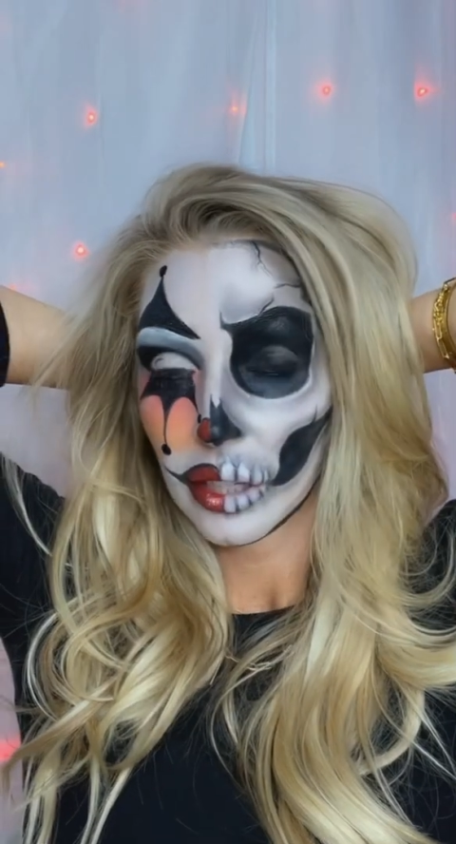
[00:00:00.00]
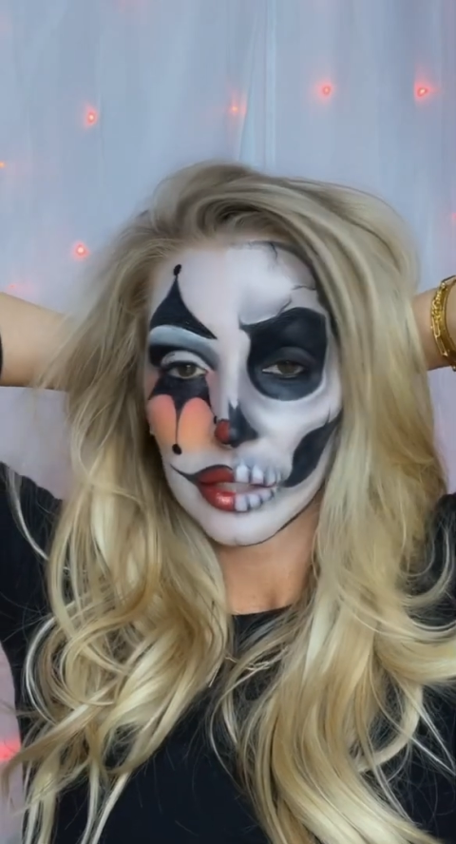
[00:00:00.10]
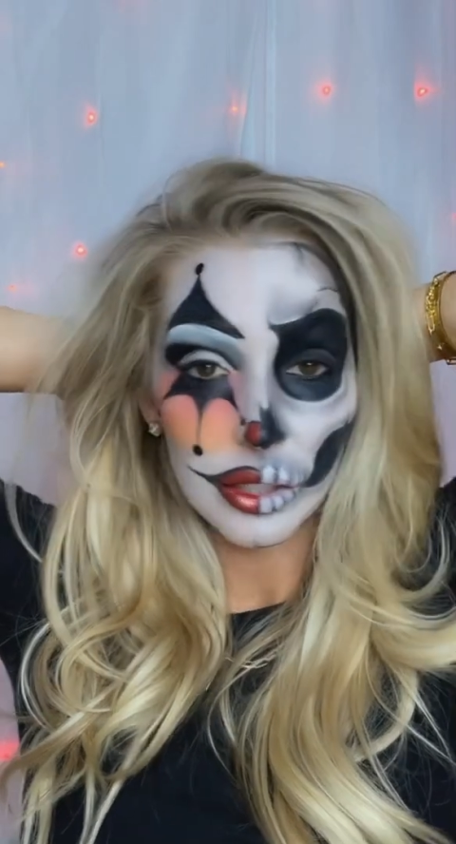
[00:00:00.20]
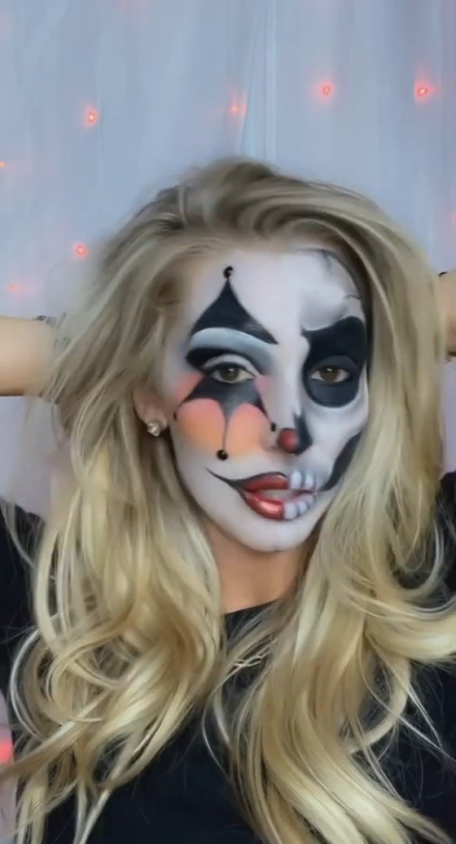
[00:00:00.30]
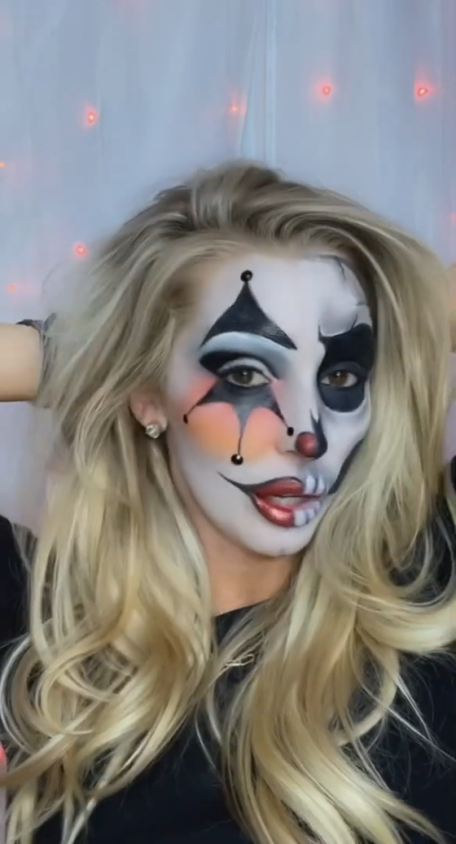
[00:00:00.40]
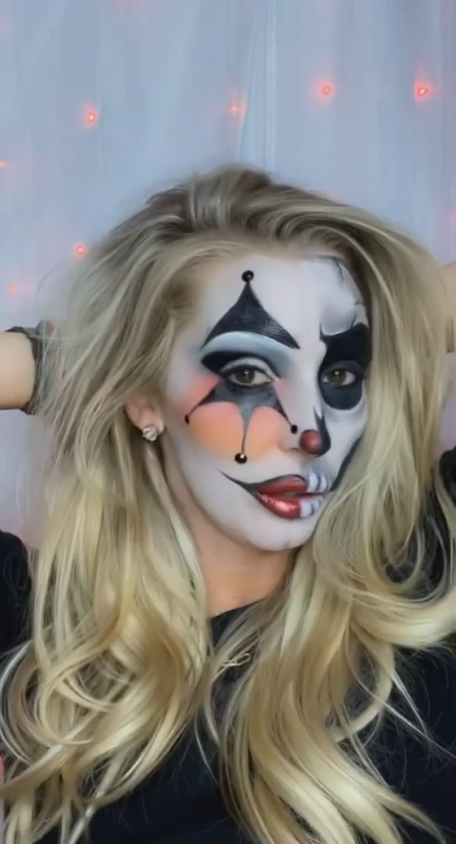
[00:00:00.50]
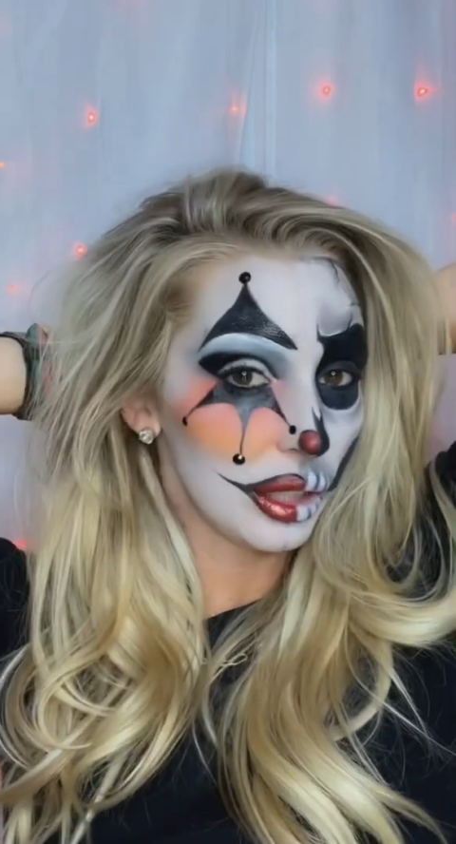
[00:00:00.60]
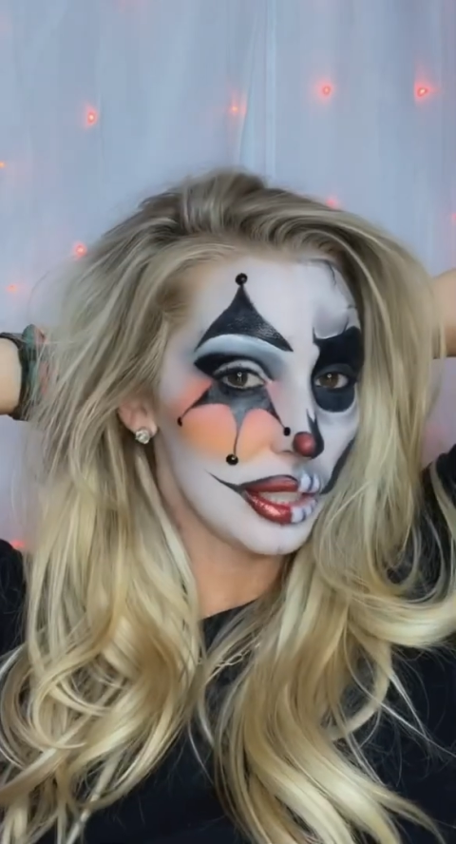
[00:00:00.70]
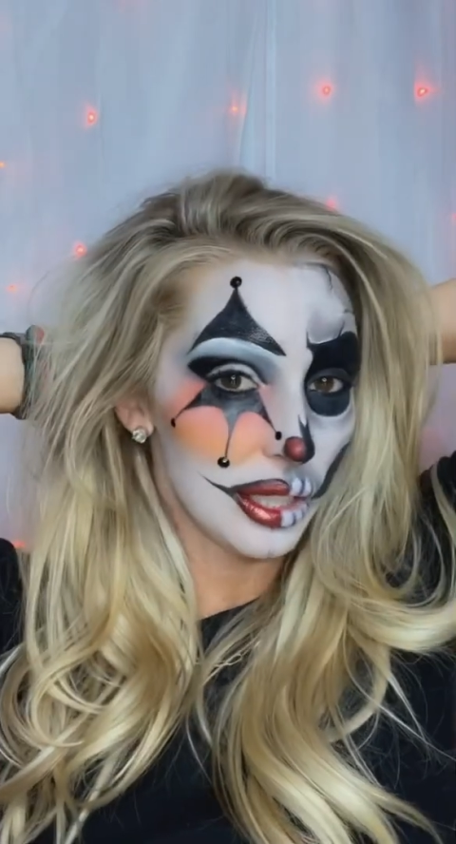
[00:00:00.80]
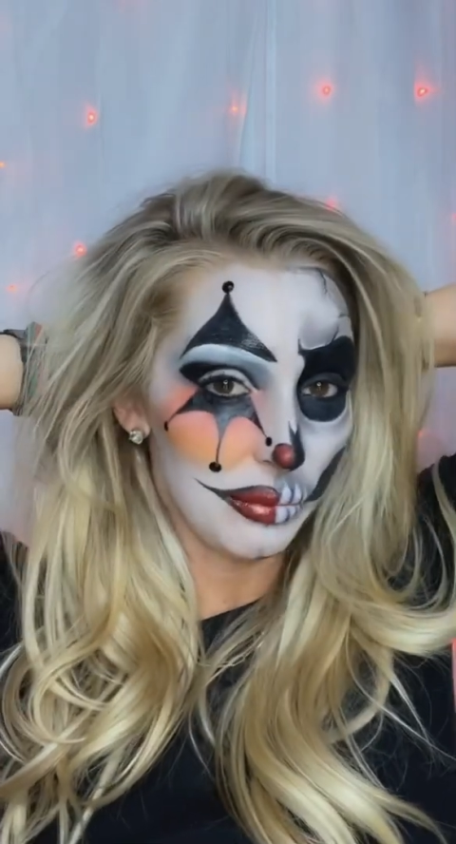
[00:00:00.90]
So
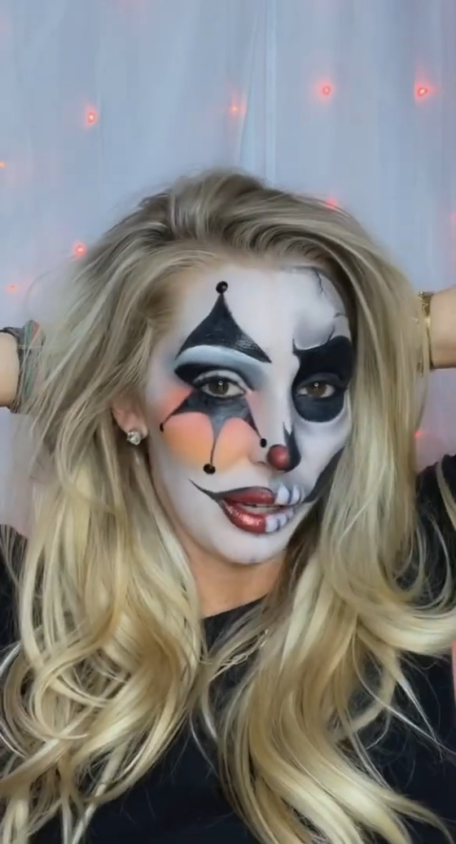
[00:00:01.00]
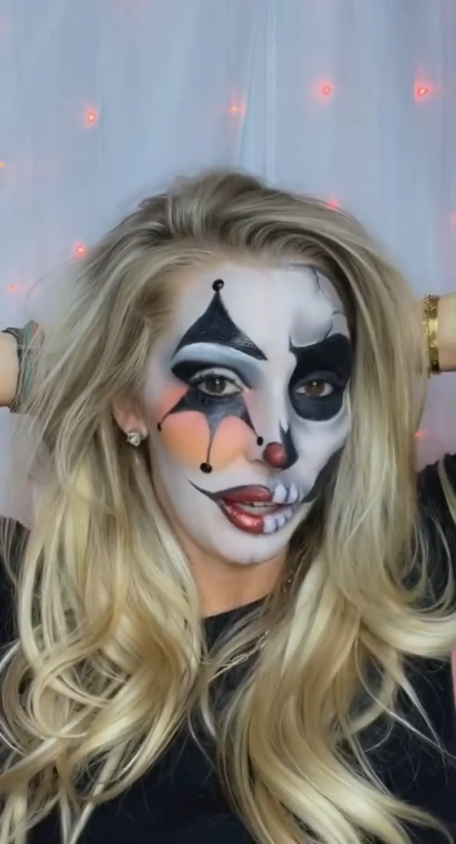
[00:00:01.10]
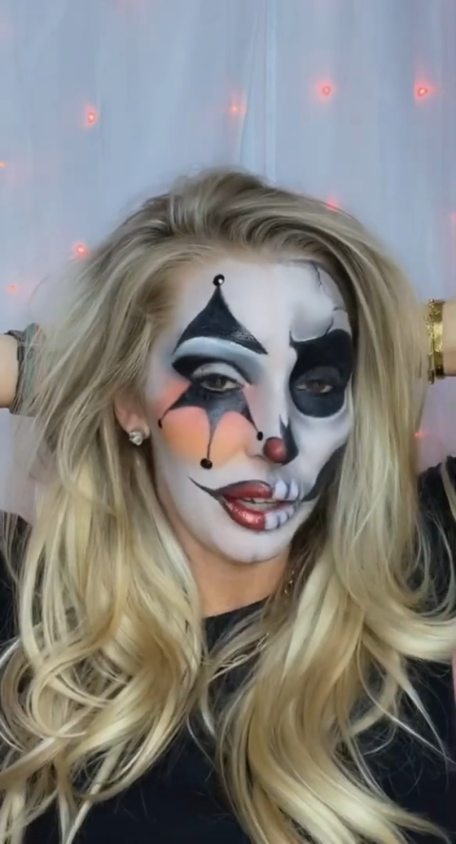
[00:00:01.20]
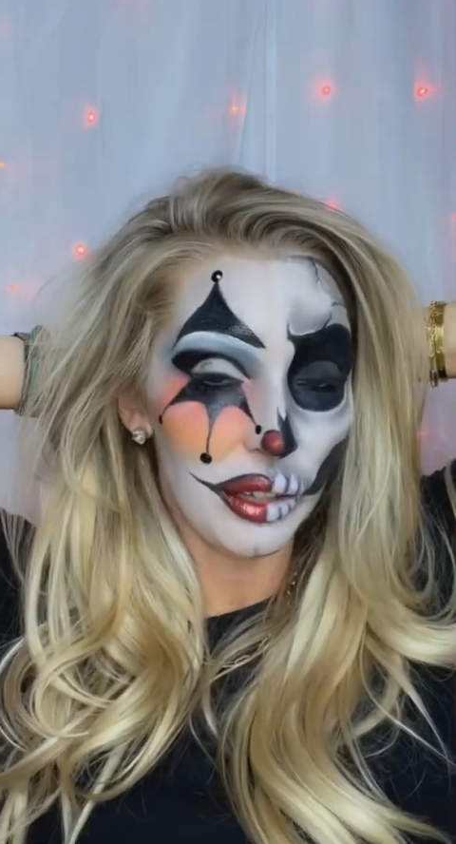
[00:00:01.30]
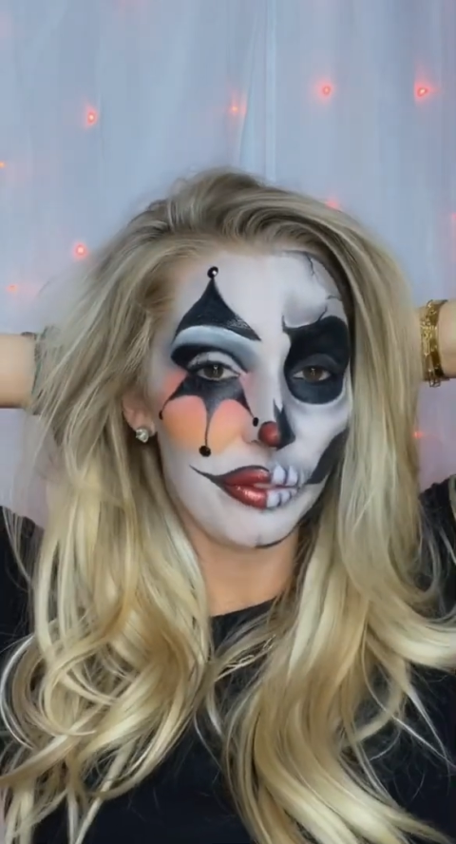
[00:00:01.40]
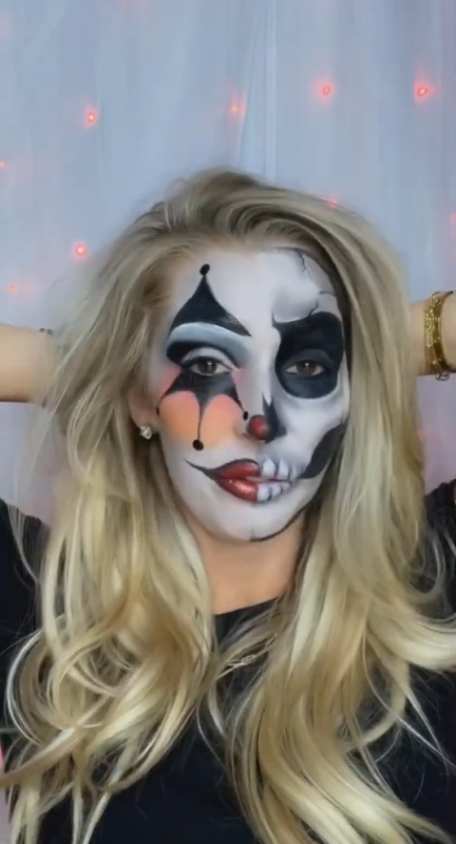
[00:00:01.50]
this is my